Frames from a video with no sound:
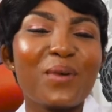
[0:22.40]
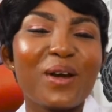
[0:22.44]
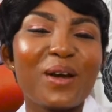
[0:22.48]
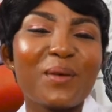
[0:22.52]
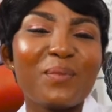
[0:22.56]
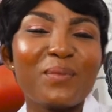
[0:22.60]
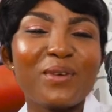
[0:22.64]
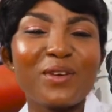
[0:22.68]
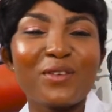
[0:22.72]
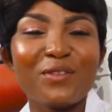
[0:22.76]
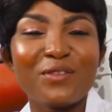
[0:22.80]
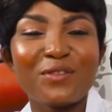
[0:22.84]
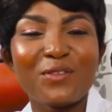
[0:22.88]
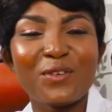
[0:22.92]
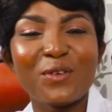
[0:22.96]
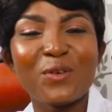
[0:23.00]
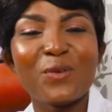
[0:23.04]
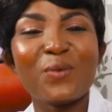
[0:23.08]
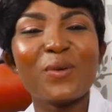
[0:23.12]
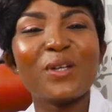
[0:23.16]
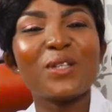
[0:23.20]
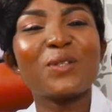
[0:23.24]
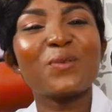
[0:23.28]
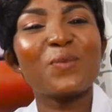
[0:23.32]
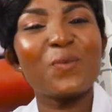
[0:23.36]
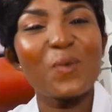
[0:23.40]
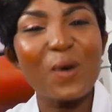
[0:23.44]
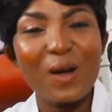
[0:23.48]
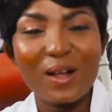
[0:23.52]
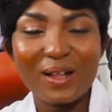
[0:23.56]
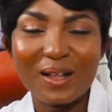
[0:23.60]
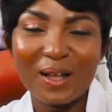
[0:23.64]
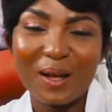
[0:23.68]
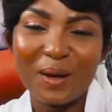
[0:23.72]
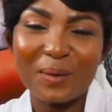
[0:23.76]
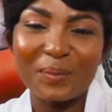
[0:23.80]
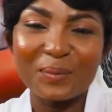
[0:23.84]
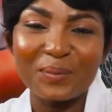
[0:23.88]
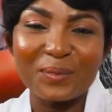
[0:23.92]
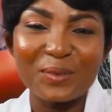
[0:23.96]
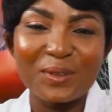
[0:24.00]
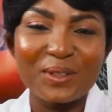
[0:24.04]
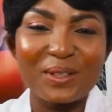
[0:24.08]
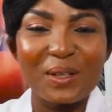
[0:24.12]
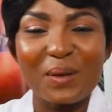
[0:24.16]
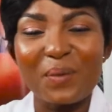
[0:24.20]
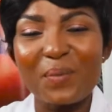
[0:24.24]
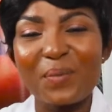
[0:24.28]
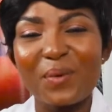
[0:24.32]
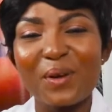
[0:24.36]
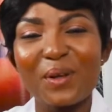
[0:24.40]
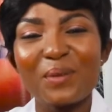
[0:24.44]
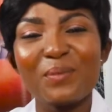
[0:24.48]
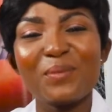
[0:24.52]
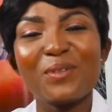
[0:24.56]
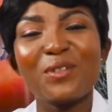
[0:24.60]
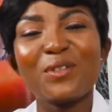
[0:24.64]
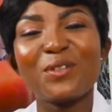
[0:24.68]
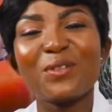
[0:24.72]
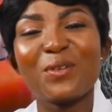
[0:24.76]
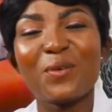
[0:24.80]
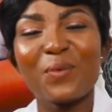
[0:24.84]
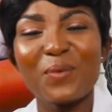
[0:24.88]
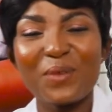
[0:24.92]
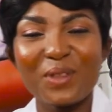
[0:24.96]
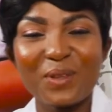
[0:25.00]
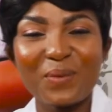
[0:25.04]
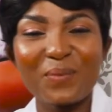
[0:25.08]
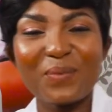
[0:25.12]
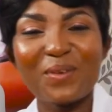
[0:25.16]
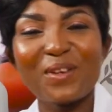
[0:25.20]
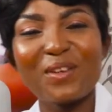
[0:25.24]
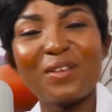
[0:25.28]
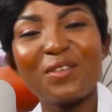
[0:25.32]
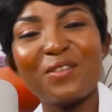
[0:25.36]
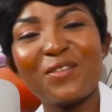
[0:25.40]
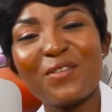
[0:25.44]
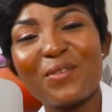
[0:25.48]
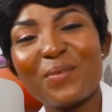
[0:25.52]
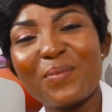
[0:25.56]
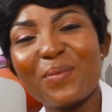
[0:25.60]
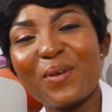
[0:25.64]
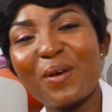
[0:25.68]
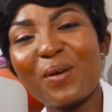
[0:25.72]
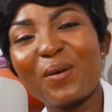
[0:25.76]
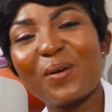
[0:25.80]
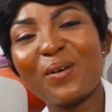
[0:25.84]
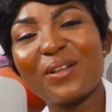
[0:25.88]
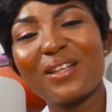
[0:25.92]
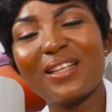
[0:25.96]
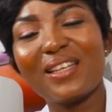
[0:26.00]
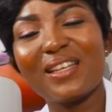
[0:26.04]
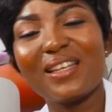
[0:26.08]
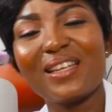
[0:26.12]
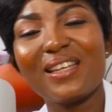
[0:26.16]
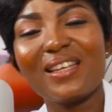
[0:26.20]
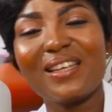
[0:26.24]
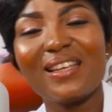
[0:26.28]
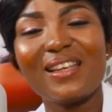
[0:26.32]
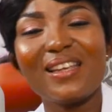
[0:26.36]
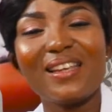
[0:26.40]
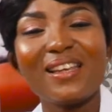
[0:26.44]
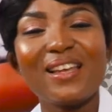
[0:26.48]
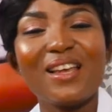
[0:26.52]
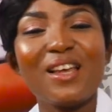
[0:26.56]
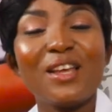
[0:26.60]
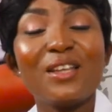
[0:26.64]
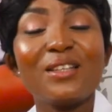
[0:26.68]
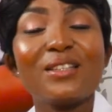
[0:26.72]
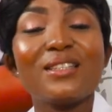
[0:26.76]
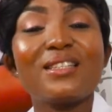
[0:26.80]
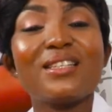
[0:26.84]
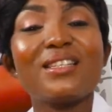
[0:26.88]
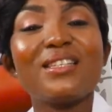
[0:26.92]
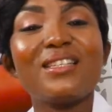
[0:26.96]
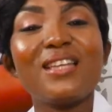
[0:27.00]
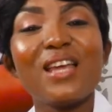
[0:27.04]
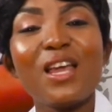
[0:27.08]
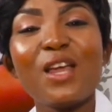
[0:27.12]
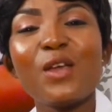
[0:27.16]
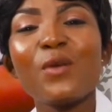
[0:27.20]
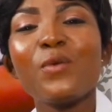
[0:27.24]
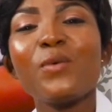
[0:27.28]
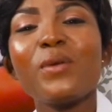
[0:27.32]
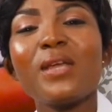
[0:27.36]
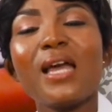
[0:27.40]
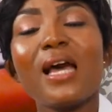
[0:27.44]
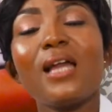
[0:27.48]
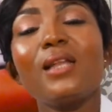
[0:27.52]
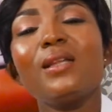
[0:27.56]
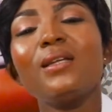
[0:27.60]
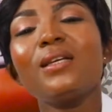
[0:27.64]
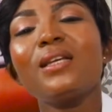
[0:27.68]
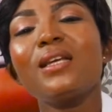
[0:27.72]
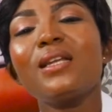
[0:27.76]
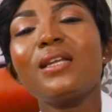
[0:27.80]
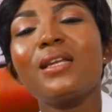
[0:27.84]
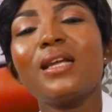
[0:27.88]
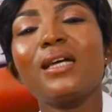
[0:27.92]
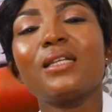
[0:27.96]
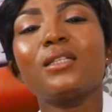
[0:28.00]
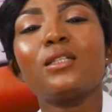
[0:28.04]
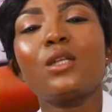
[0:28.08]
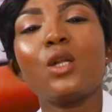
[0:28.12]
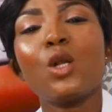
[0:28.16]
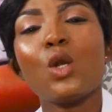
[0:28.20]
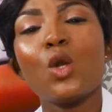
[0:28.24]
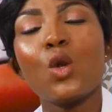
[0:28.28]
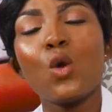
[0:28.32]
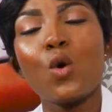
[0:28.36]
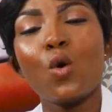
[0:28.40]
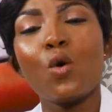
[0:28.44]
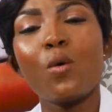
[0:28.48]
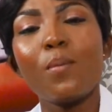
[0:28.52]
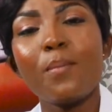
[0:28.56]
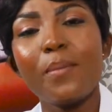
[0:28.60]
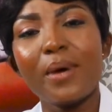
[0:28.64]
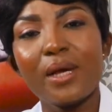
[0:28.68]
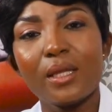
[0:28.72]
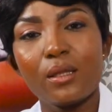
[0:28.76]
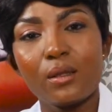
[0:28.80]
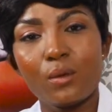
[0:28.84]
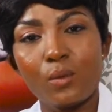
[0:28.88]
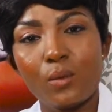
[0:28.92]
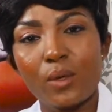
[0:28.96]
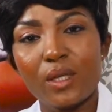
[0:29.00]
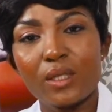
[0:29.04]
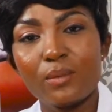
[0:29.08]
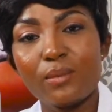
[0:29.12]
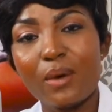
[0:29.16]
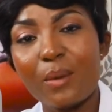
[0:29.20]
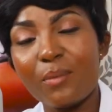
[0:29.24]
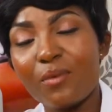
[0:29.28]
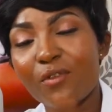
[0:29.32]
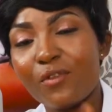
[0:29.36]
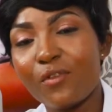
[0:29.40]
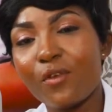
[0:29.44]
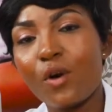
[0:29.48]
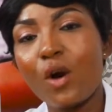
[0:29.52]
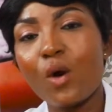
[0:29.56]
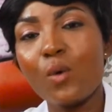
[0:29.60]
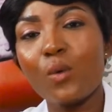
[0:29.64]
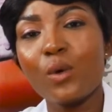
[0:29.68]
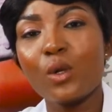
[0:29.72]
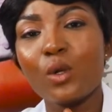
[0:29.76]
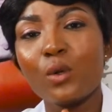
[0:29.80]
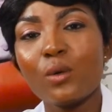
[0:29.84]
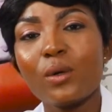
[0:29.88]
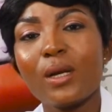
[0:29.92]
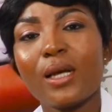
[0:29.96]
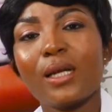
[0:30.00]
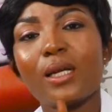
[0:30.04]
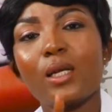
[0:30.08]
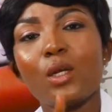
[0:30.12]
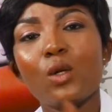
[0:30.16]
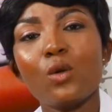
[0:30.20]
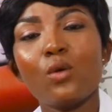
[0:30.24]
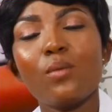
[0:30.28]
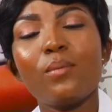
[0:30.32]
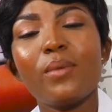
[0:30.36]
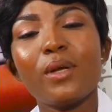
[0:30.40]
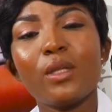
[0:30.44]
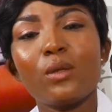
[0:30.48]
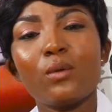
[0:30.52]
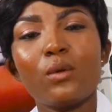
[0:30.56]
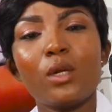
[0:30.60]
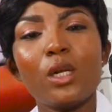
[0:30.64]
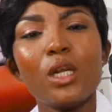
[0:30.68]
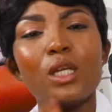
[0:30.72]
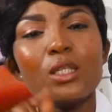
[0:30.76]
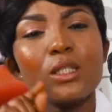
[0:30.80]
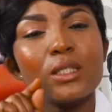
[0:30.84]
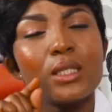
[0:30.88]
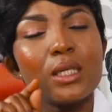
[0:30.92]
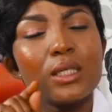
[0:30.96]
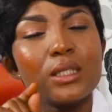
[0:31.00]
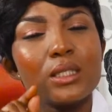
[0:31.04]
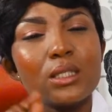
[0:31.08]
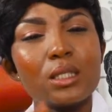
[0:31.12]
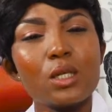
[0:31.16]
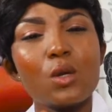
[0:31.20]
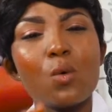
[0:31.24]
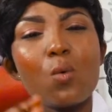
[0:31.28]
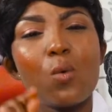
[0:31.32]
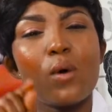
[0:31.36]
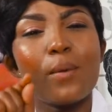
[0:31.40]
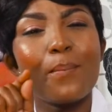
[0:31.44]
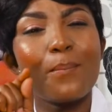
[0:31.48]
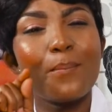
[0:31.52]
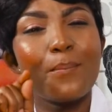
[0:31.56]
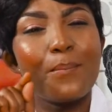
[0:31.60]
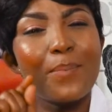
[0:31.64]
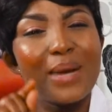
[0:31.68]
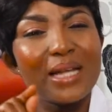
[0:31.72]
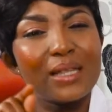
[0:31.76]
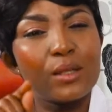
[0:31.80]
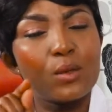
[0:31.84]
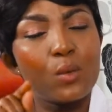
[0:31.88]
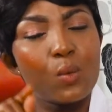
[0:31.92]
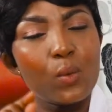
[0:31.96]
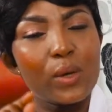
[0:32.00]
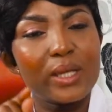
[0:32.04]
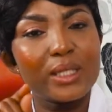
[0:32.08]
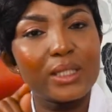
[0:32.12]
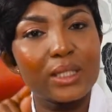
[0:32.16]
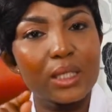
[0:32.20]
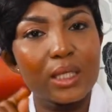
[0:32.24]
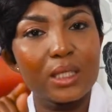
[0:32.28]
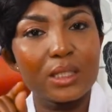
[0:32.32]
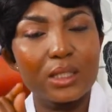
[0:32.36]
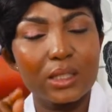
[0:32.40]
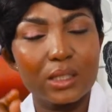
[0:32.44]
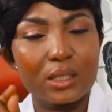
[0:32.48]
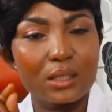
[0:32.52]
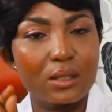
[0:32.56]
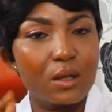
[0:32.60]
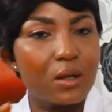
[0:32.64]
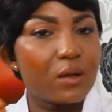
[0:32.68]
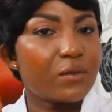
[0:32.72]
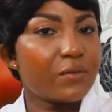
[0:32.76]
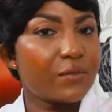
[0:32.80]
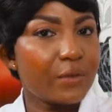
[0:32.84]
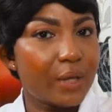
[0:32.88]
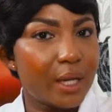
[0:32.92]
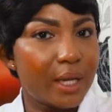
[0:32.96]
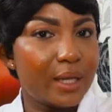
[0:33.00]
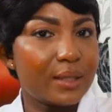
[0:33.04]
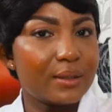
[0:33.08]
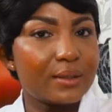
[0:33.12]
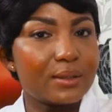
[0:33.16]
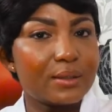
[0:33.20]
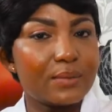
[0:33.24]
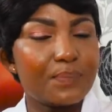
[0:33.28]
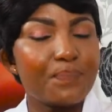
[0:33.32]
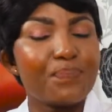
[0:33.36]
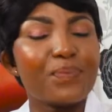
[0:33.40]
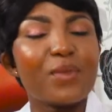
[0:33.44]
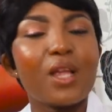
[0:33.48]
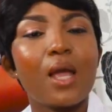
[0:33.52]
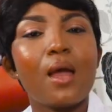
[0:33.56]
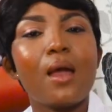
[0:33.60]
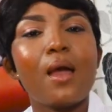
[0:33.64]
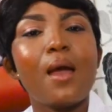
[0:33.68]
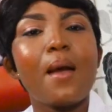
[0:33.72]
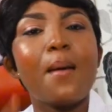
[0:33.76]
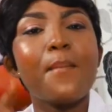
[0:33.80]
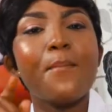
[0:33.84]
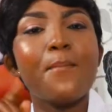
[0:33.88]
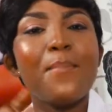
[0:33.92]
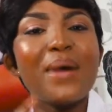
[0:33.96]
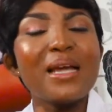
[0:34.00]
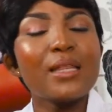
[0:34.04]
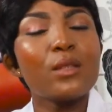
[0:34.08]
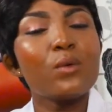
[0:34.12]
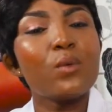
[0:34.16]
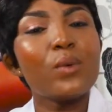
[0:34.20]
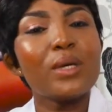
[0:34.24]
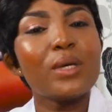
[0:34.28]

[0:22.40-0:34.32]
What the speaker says: Pregmeet viewers, welcome to the Pregmeet Show with me, Euphemia Kaleki. Today we are looking at low birth weight, but before we look at low birth weight, let's see what birth weight itself is. Birth